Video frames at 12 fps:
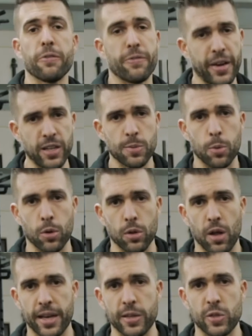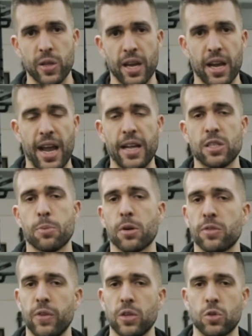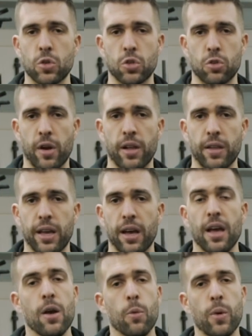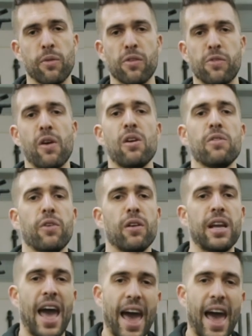Facebook, like us there, Enterprise Fitness Australia. We have a very, very